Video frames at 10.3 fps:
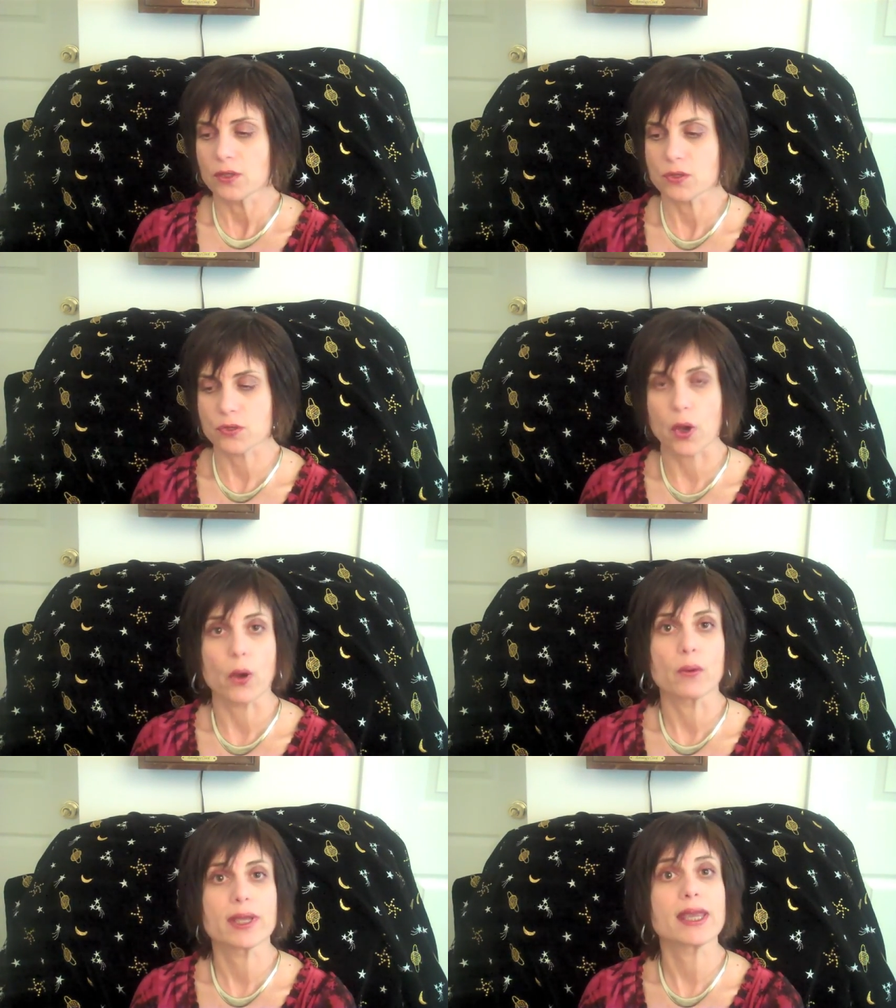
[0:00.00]

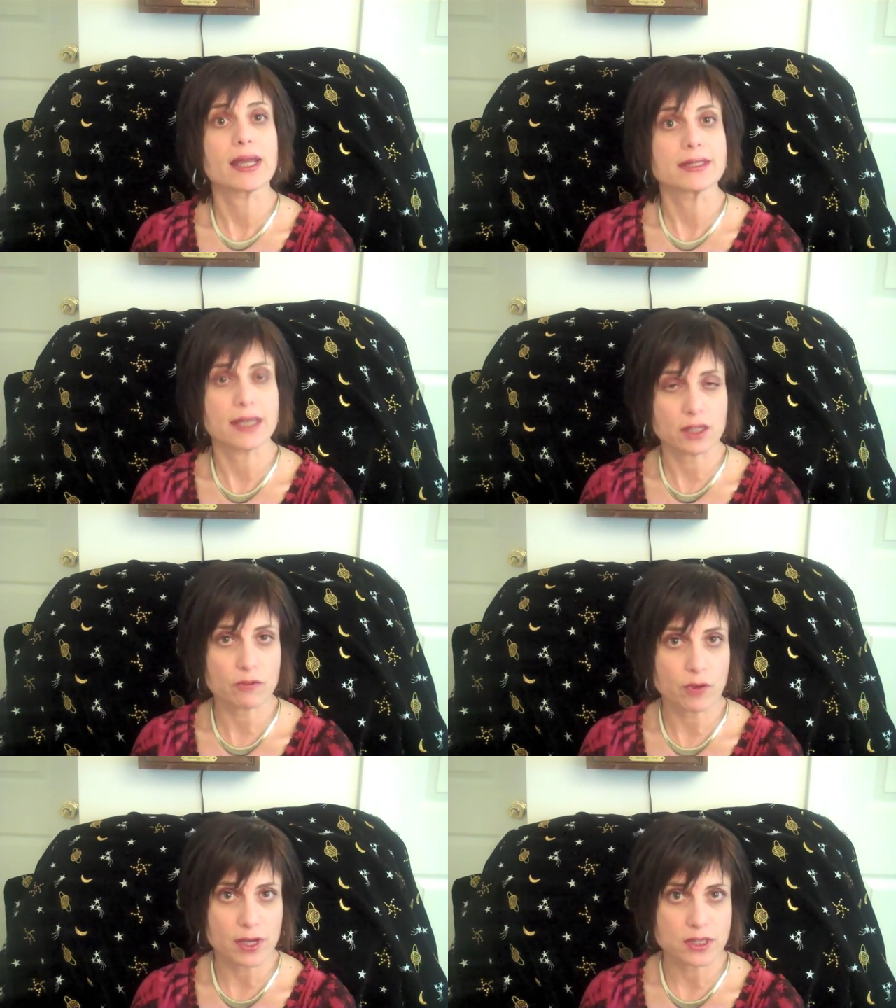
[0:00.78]
So he
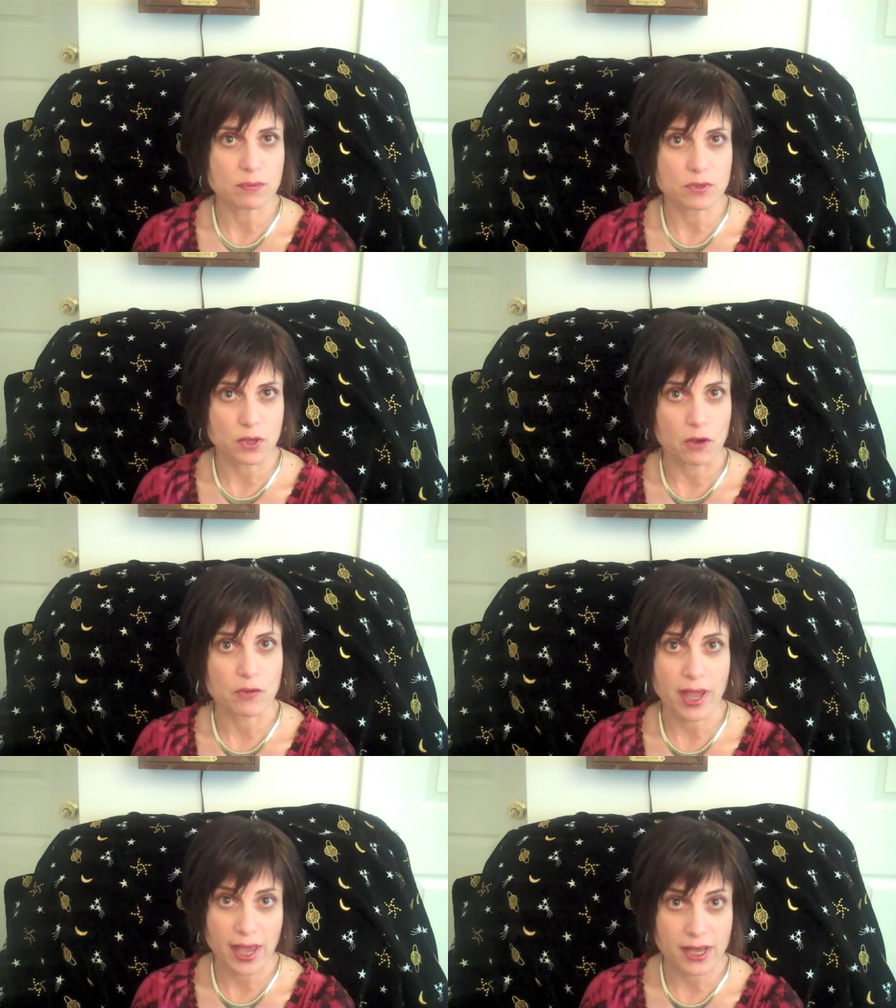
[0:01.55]
identifies
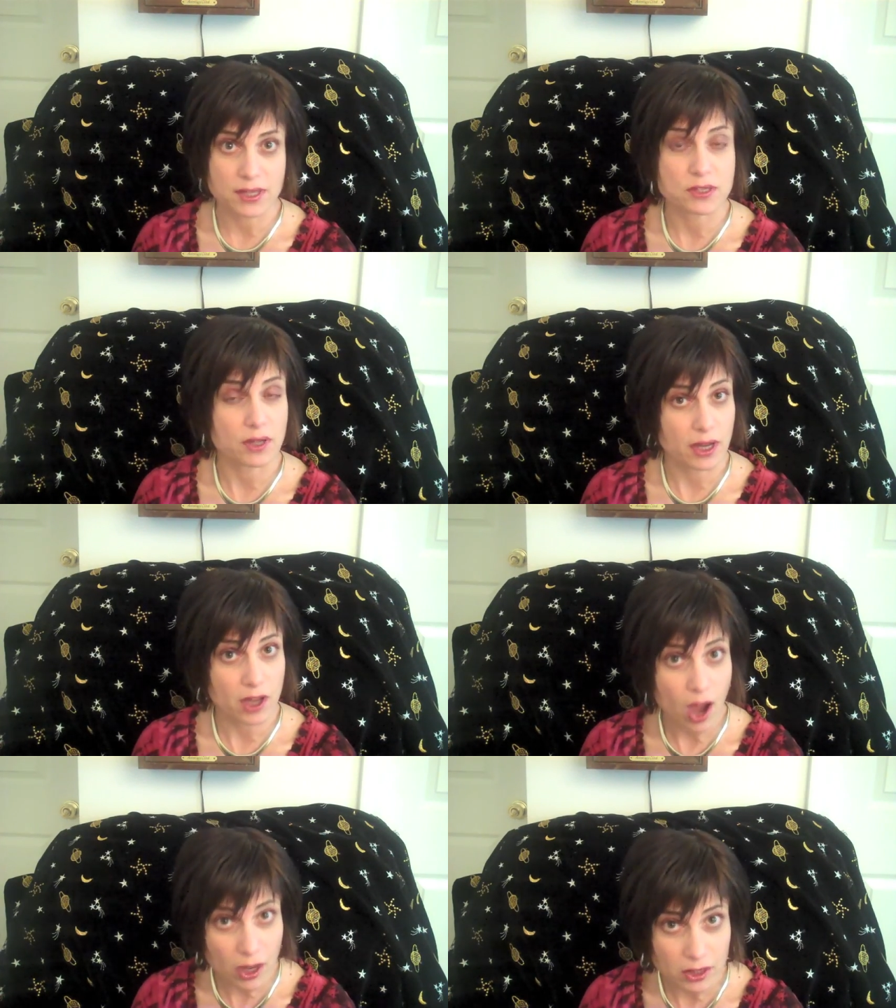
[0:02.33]
himself as an
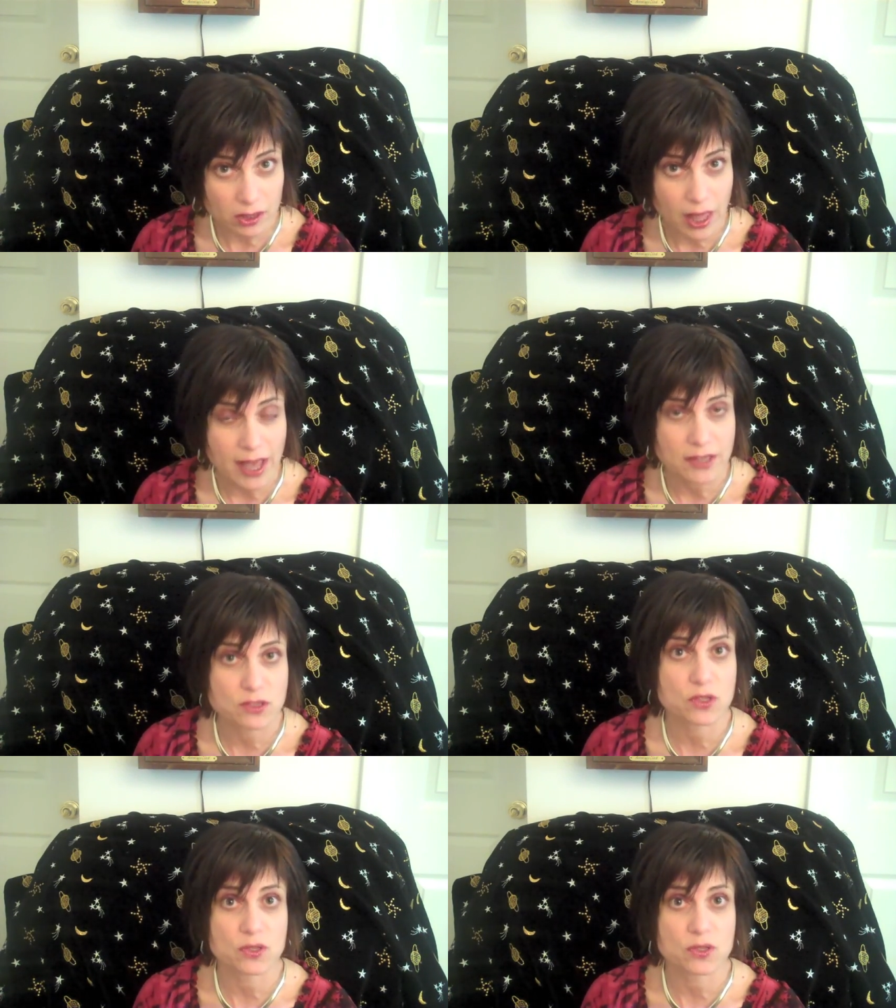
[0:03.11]
iconoclast,